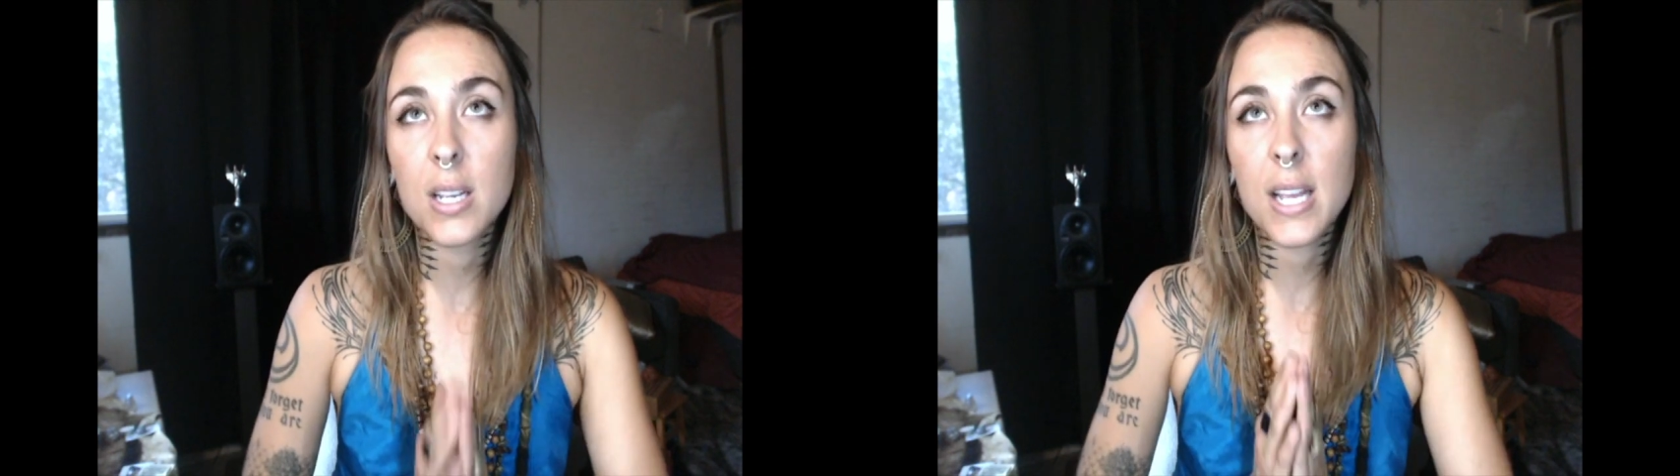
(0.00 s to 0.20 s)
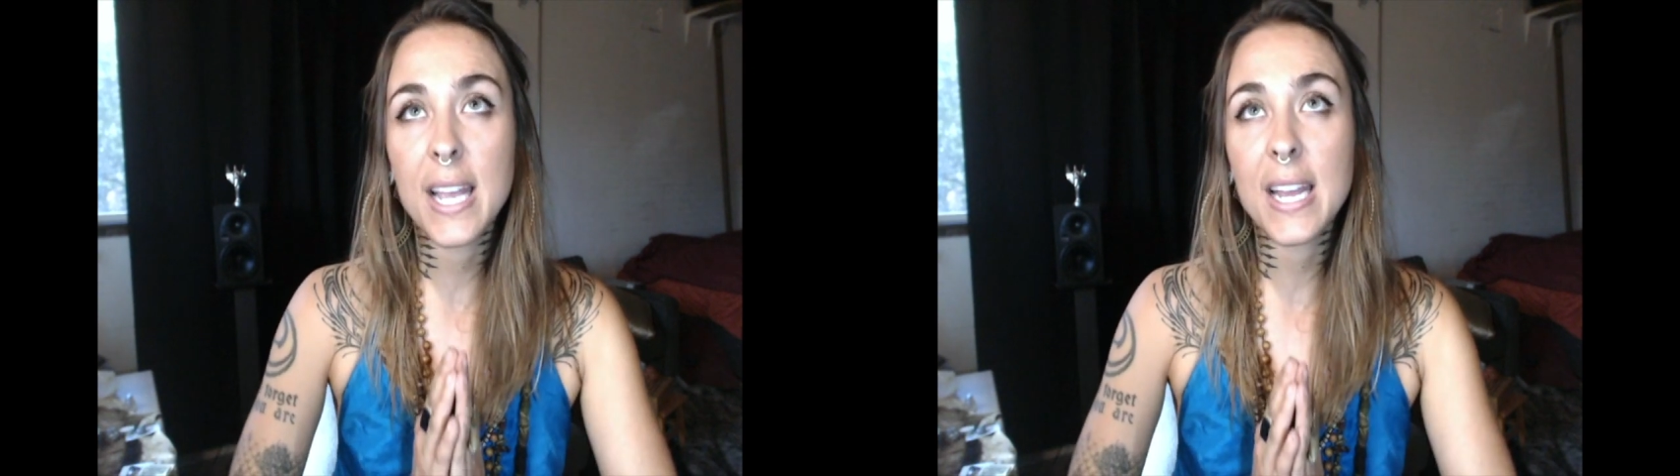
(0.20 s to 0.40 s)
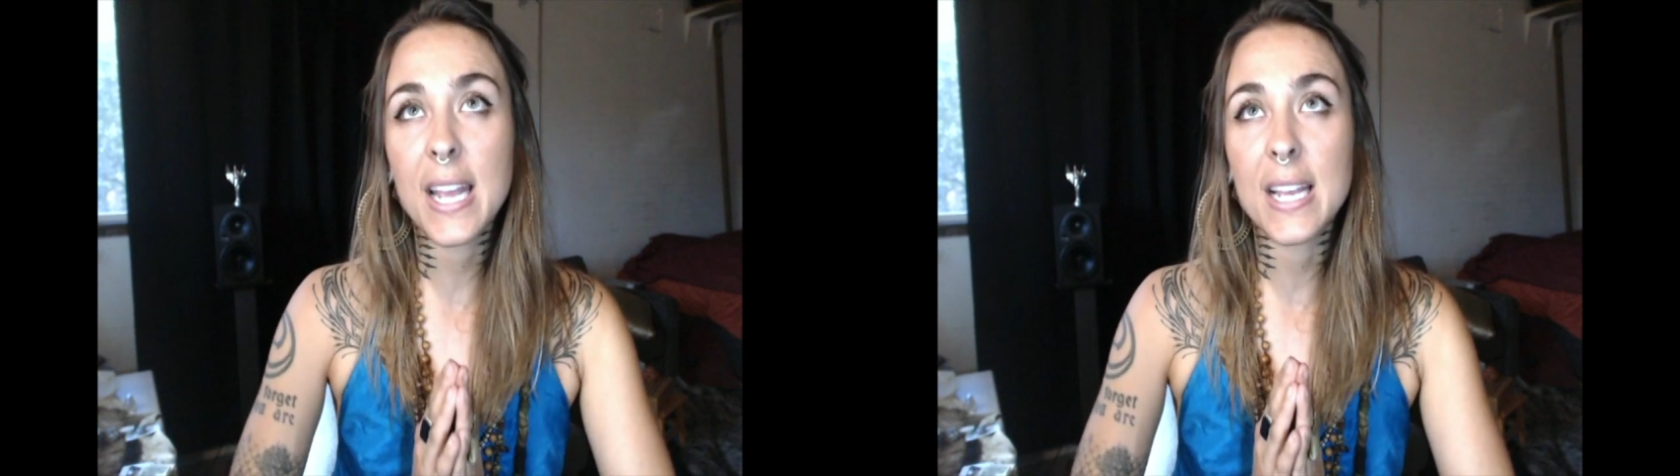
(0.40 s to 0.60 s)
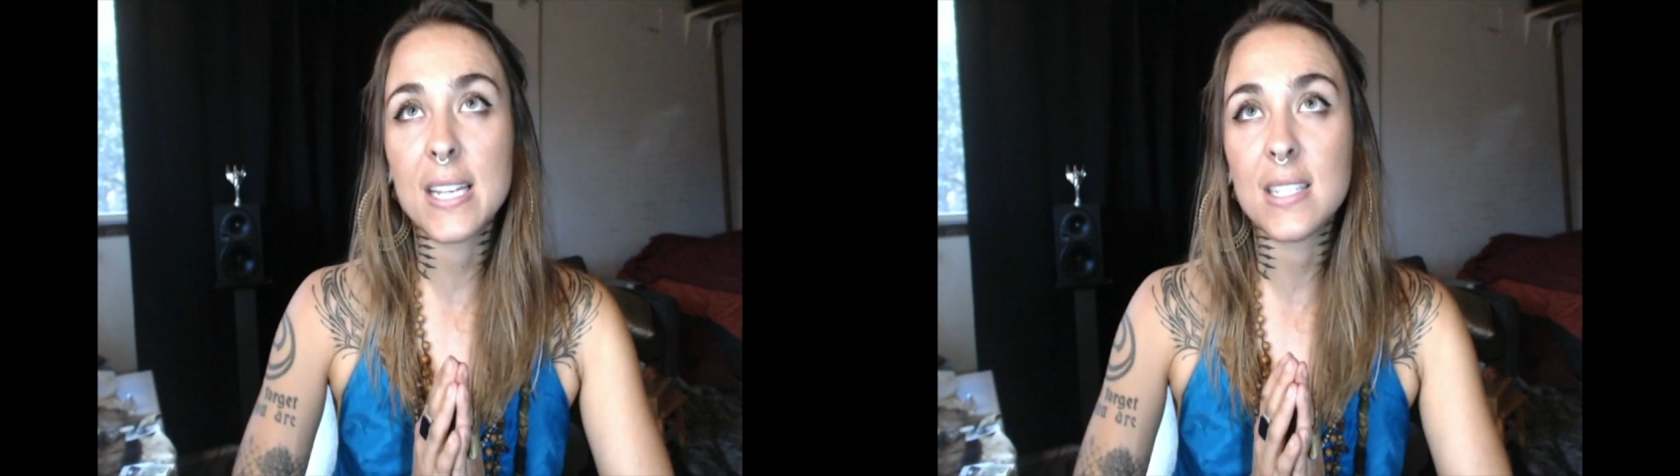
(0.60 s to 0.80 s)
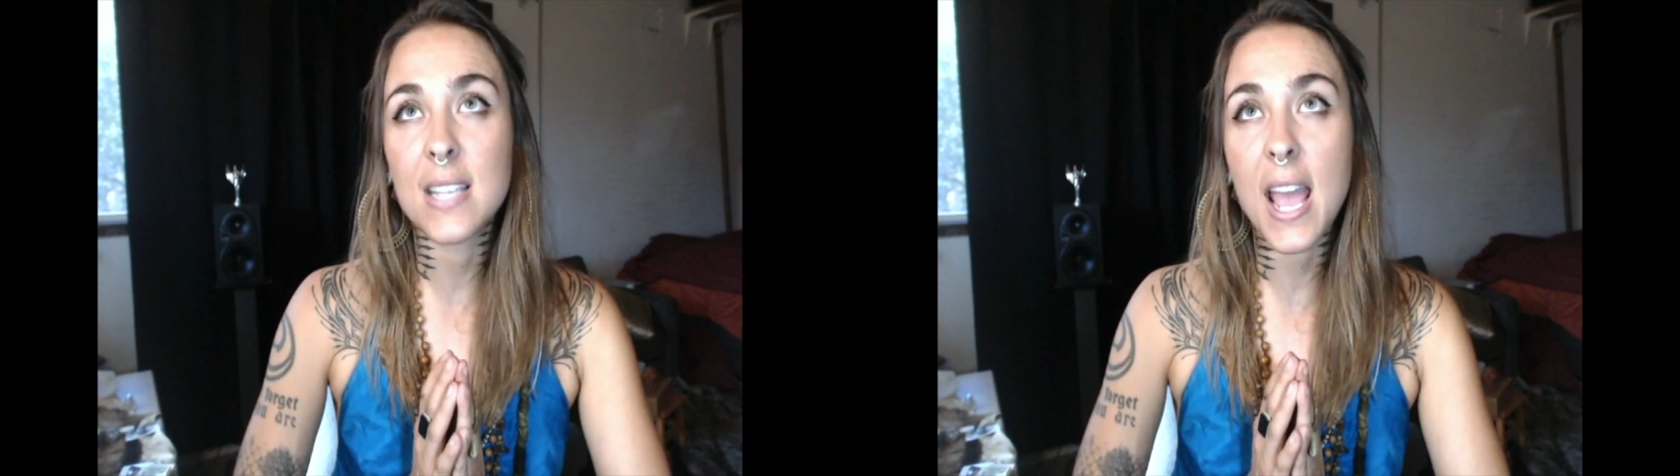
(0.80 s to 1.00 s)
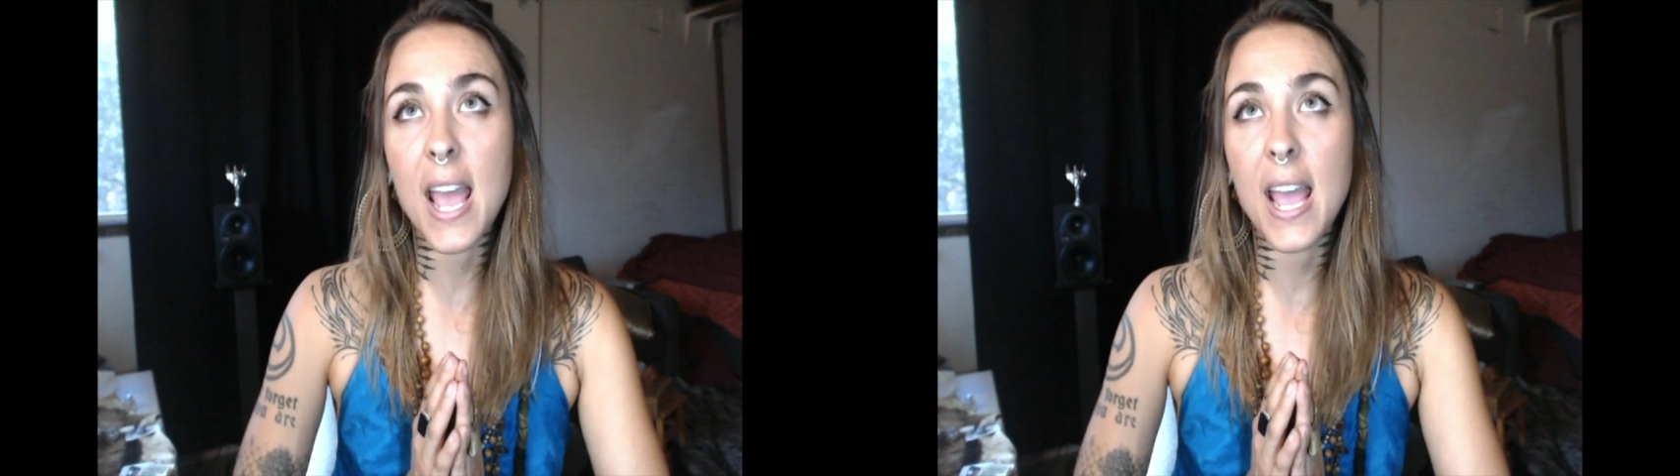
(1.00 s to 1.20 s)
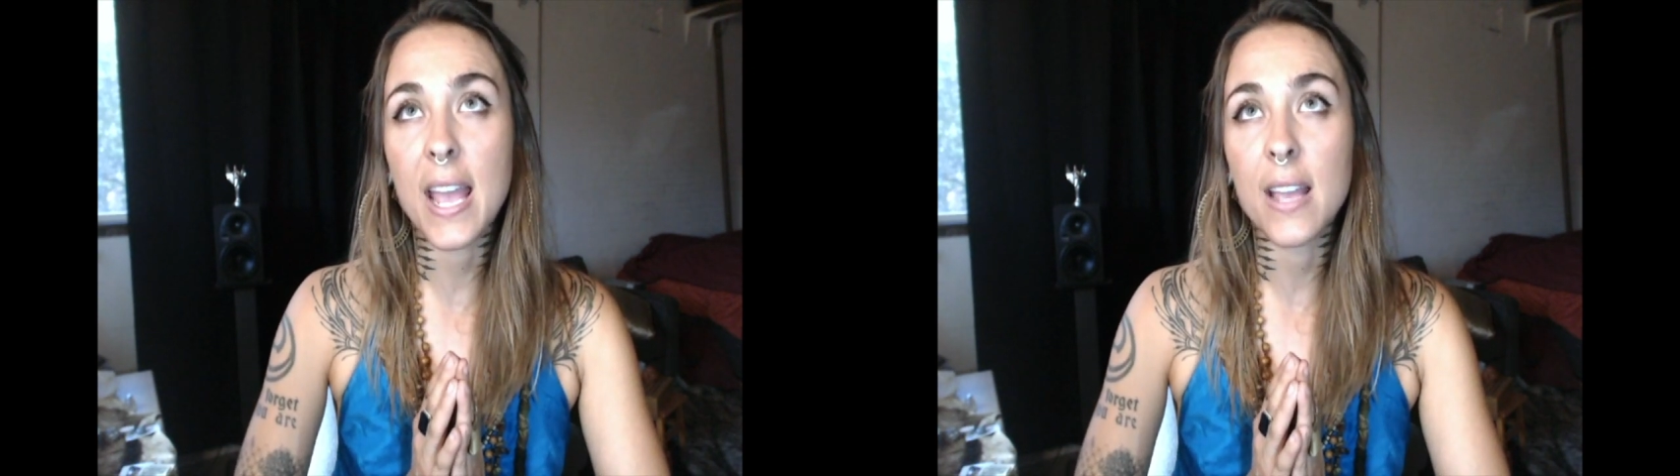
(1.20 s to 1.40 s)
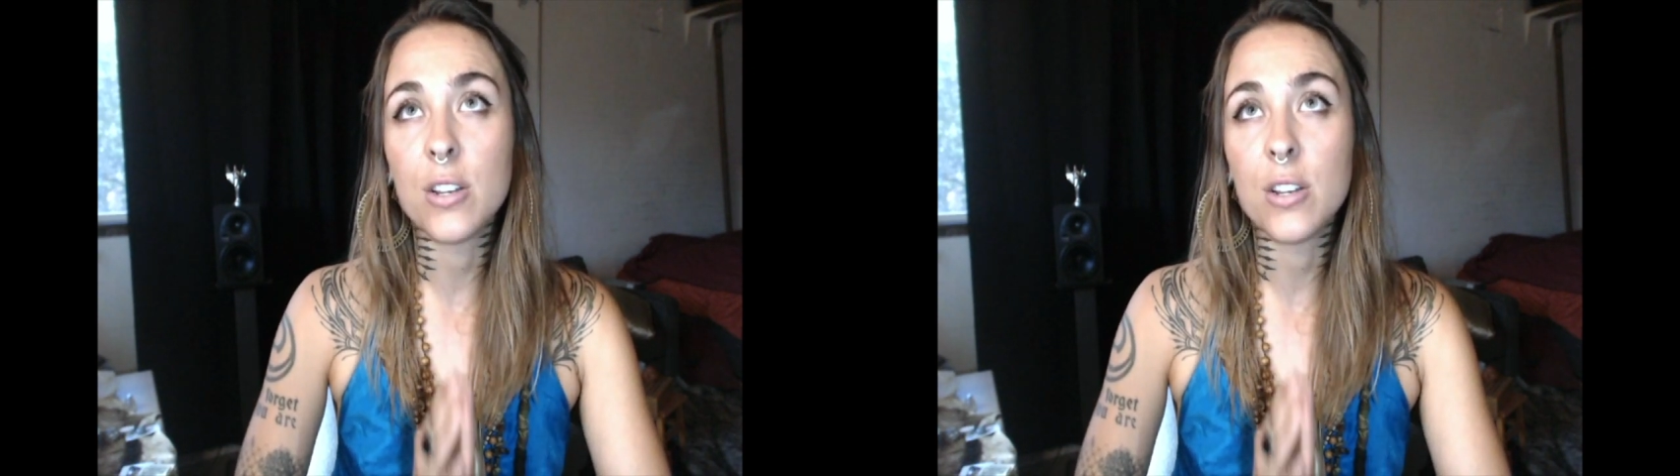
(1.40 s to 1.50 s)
it is a